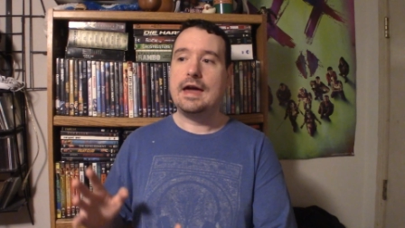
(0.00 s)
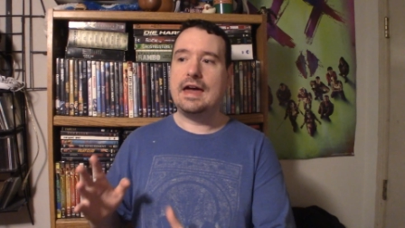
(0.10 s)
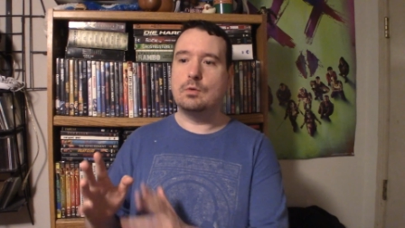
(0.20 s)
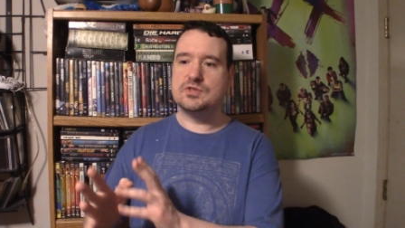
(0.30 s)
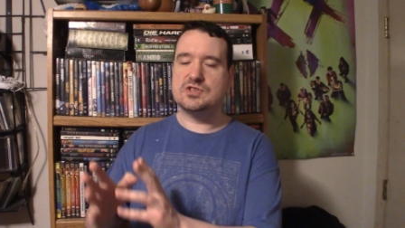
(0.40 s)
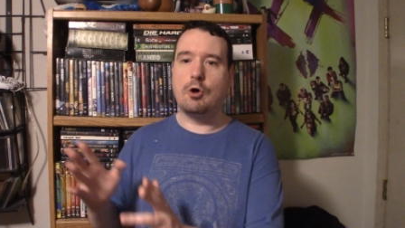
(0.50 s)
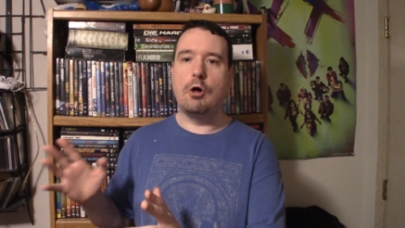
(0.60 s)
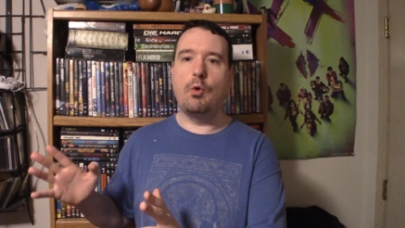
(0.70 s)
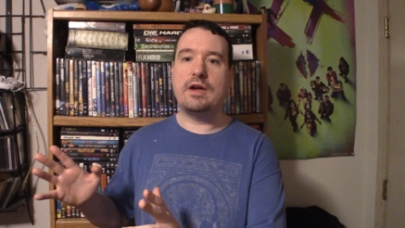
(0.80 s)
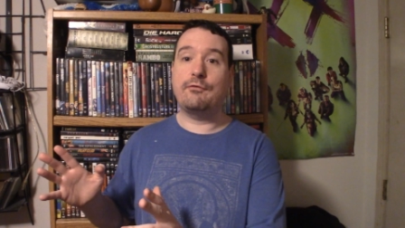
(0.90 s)
and it was this
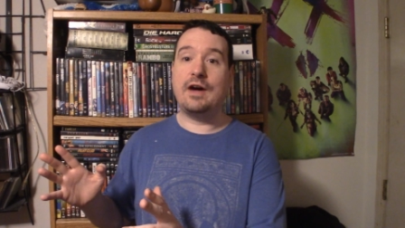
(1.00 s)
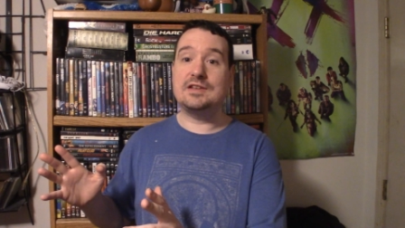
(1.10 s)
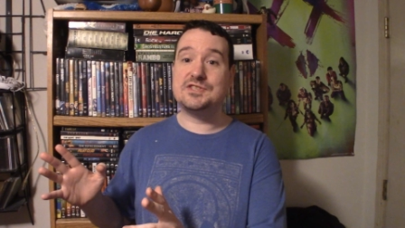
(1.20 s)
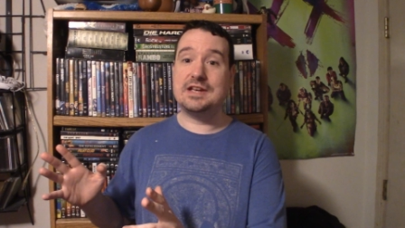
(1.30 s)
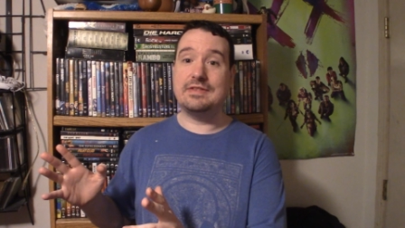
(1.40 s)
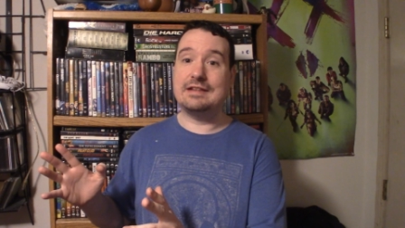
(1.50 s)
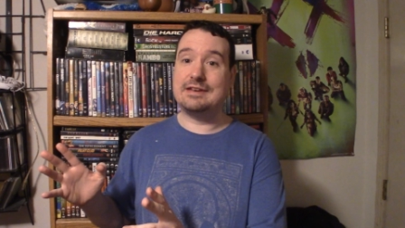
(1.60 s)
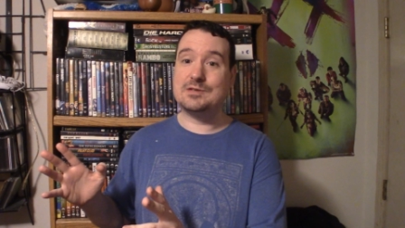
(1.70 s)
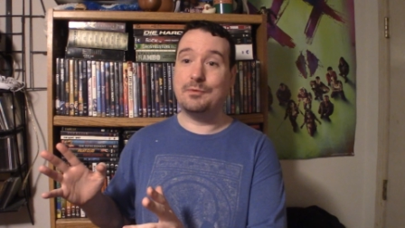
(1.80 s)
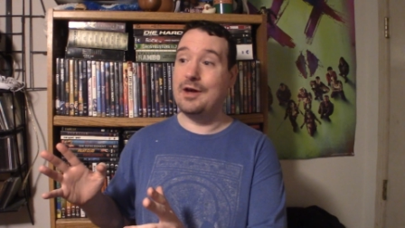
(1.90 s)
hallway fight scene that
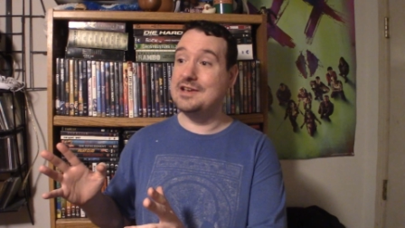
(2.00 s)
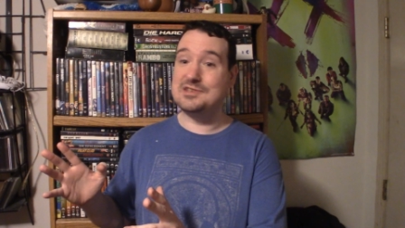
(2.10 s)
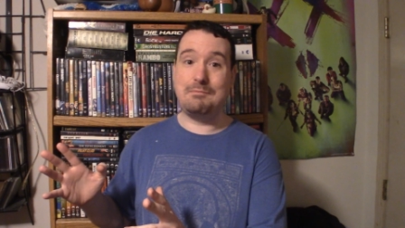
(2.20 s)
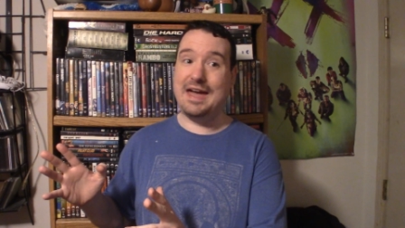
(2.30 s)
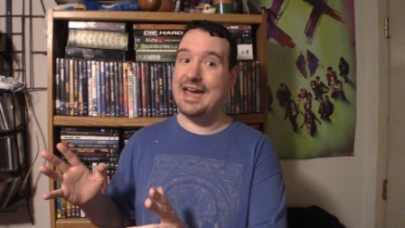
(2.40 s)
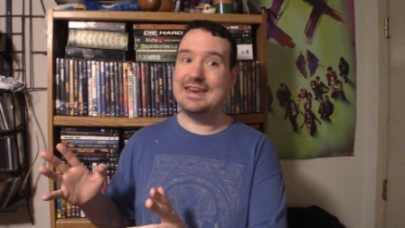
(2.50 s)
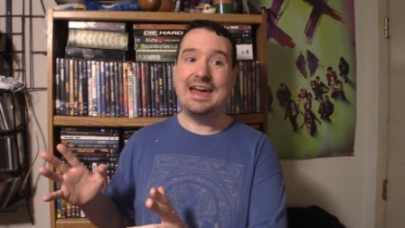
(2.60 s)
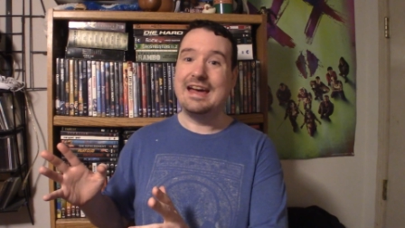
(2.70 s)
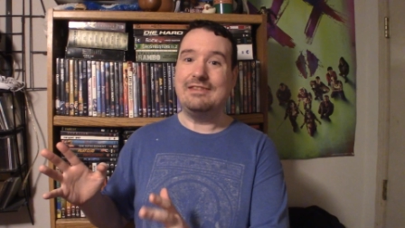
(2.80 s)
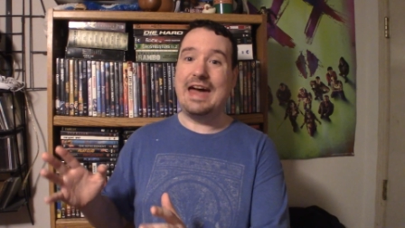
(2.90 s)
takes place, and man,
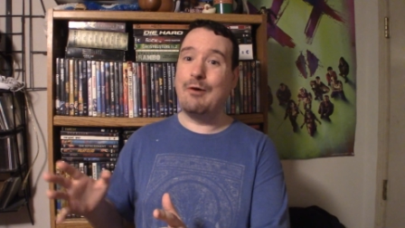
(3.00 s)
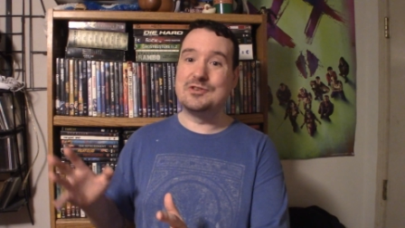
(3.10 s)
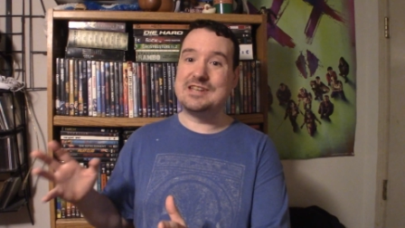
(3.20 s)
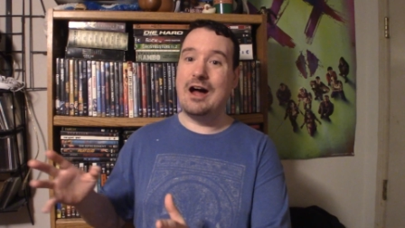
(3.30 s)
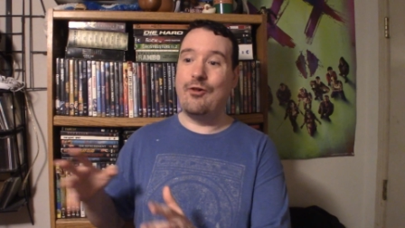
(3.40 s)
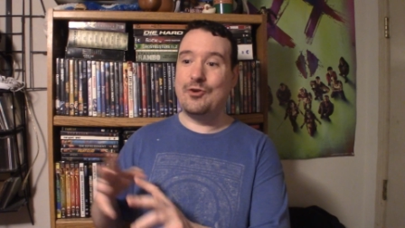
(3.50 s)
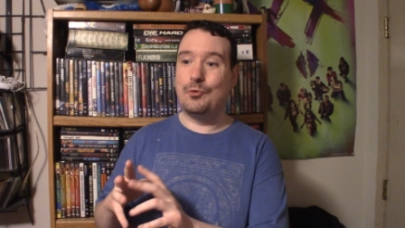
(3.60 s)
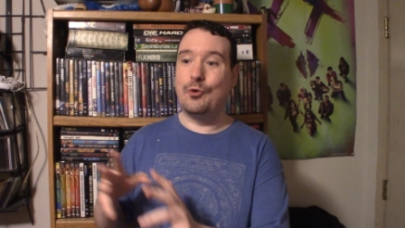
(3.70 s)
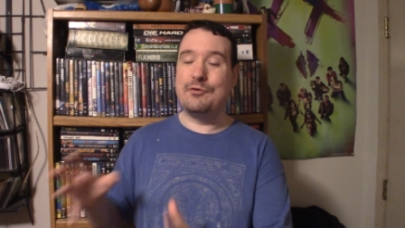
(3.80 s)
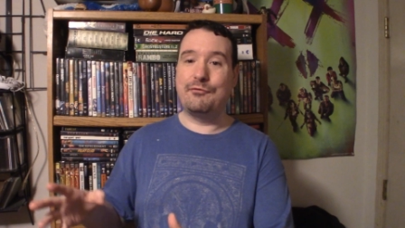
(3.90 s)
that was not only
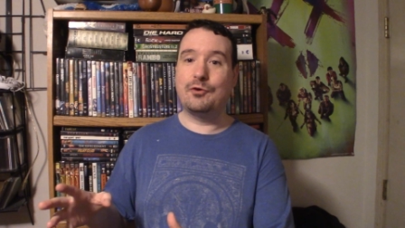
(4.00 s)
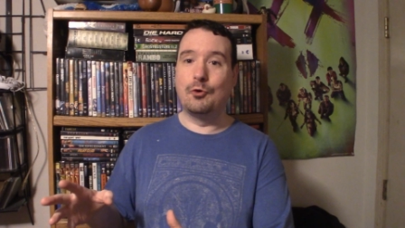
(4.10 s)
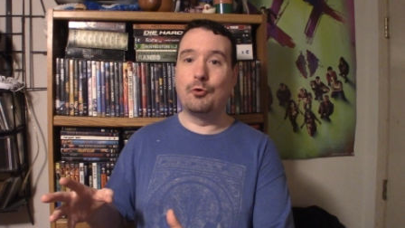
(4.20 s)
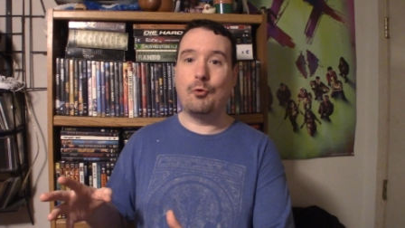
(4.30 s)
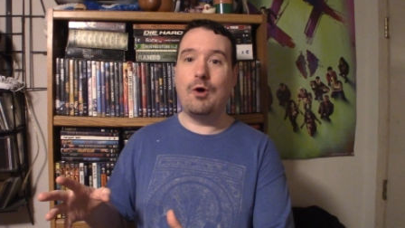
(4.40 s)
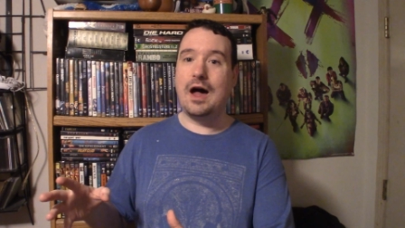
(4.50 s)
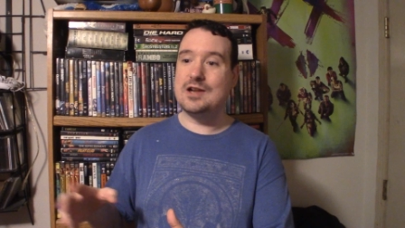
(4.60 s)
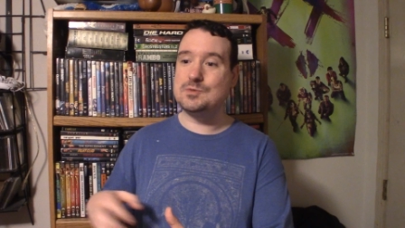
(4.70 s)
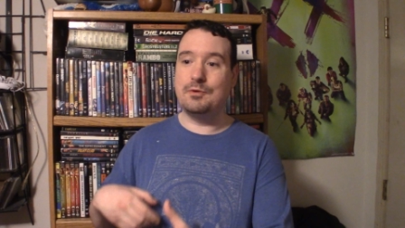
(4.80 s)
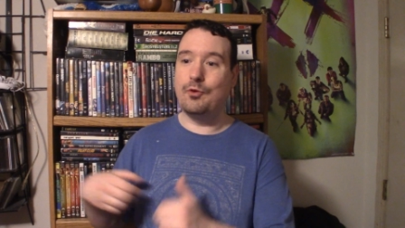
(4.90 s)
really cool to
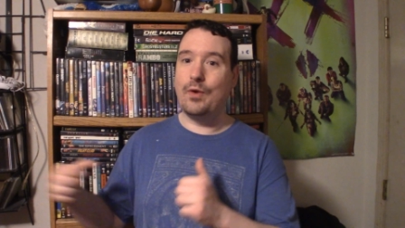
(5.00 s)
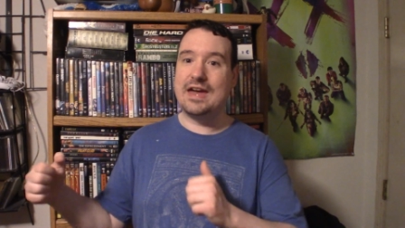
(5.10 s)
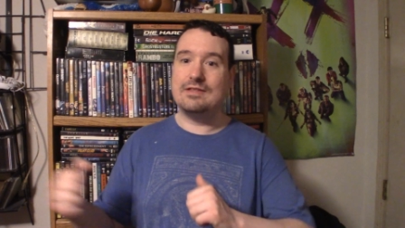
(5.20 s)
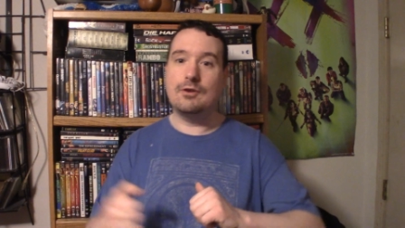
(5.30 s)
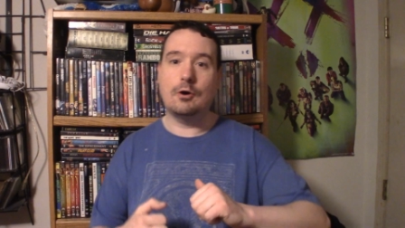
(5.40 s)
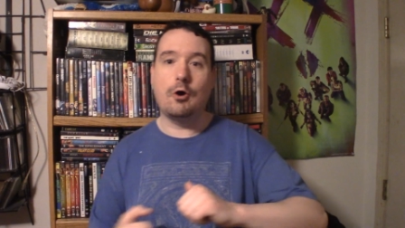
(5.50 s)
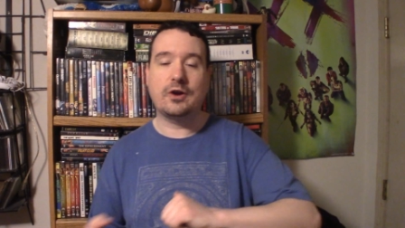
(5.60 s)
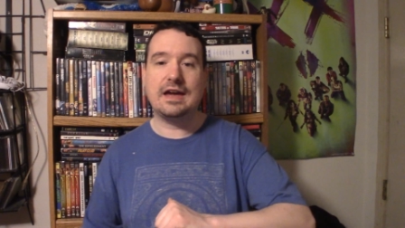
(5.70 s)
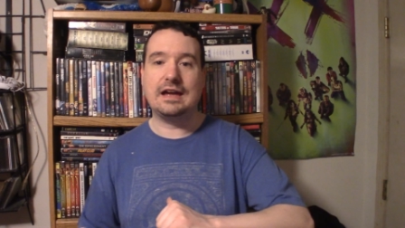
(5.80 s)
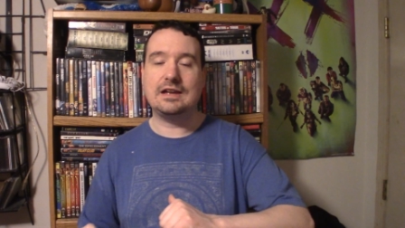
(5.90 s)
watch, but the way they're all
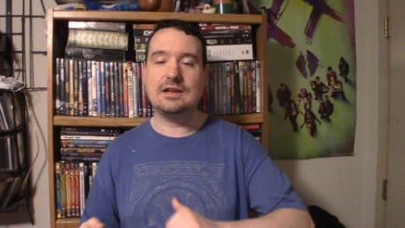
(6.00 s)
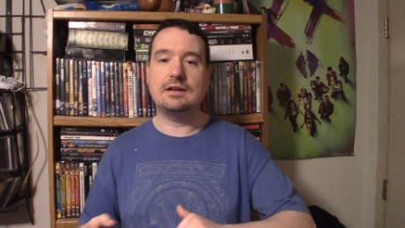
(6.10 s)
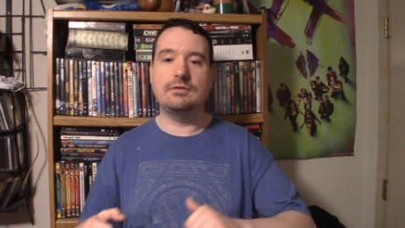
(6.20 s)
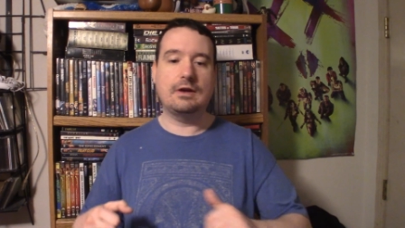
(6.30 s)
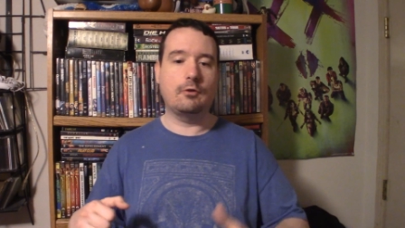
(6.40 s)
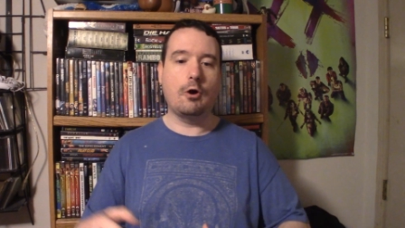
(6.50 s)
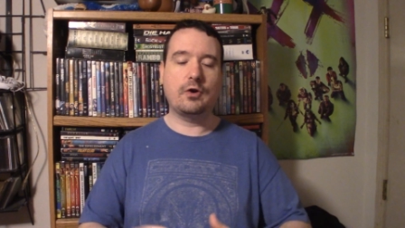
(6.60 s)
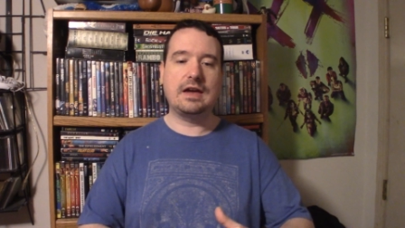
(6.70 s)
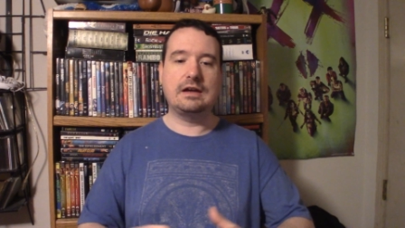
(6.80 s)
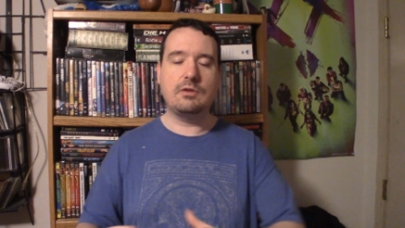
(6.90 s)
kicking
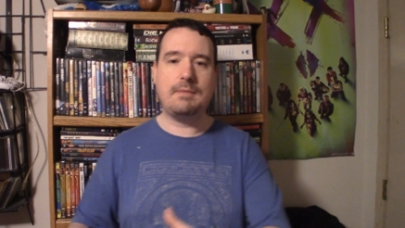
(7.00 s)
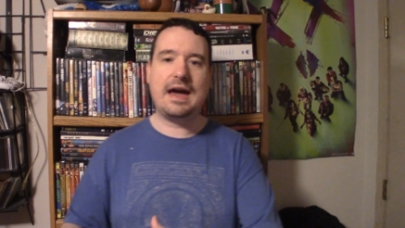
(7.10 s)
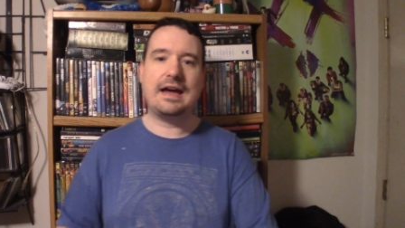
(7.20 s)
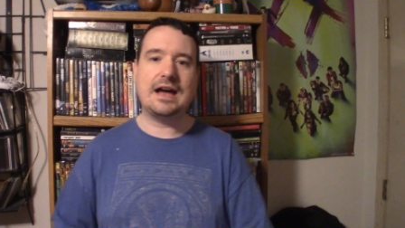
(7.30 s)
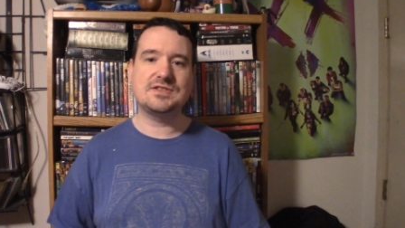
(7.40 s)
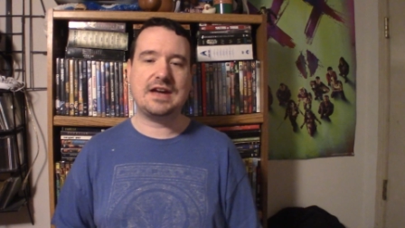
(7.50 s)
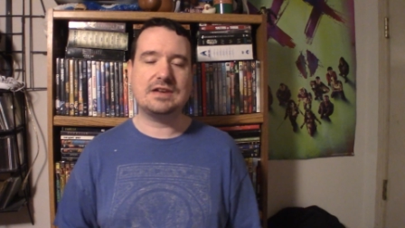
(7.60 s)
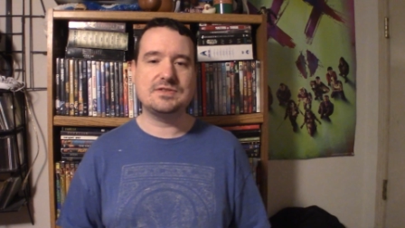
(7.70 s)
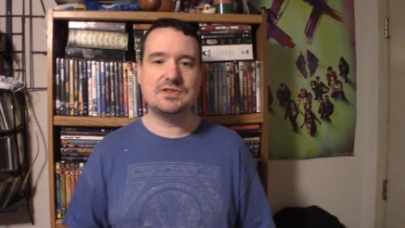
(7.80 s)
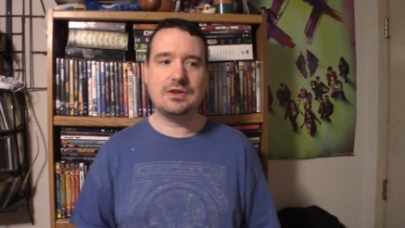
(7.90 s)
the bad guy's
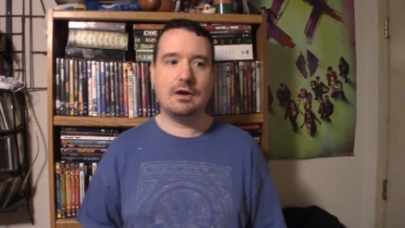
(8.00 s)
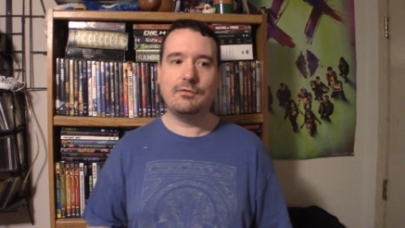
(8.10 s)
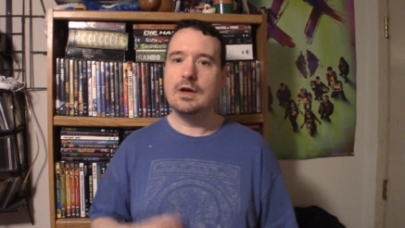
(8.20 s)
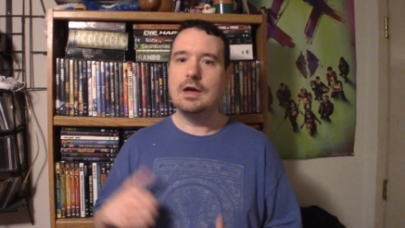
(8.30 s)
ass and stuff,